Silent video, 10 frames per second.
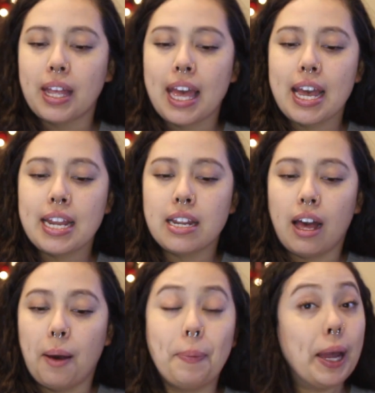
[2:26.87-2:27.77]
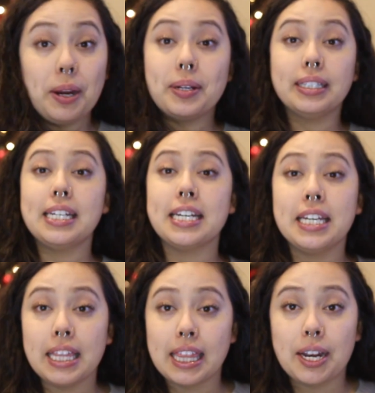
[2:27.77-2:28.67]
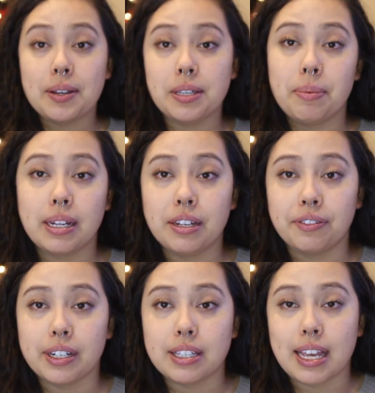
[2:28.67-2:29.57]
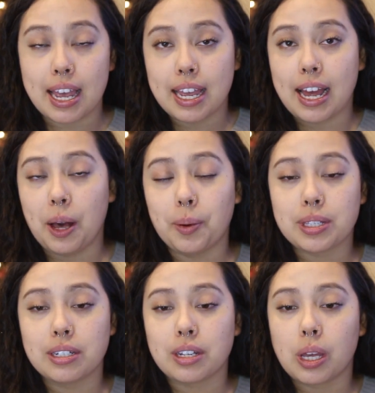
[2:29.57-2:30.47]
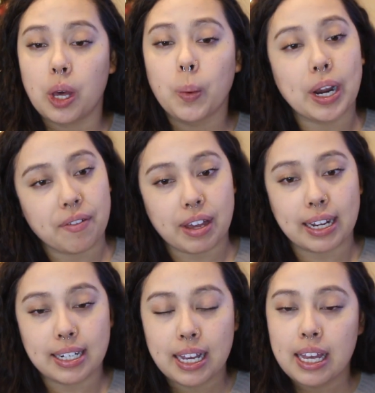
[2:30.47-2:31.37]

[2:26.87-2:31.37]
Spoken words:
And apparently there's a big difference, and I wasn't aware of that.